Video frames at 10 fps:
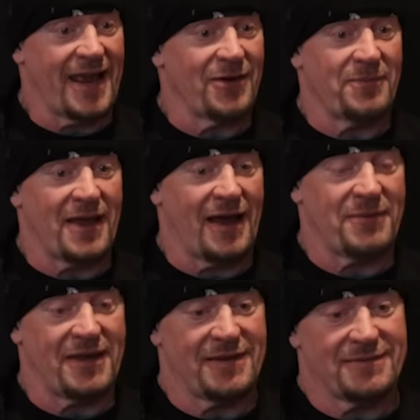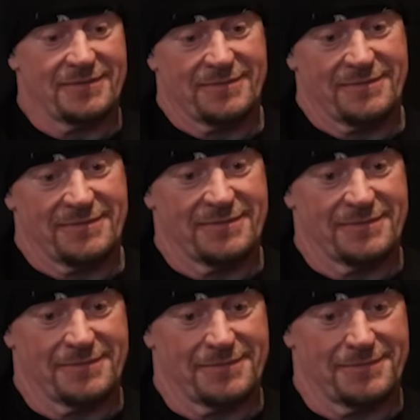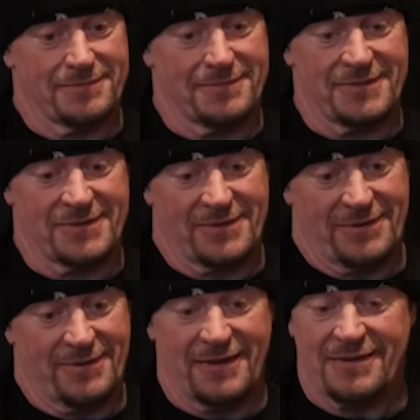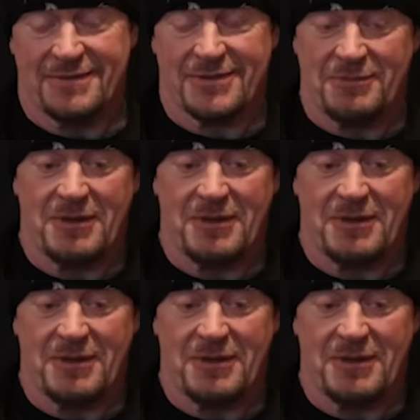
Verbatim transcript: Uh, be, I mean, it's, it's gonna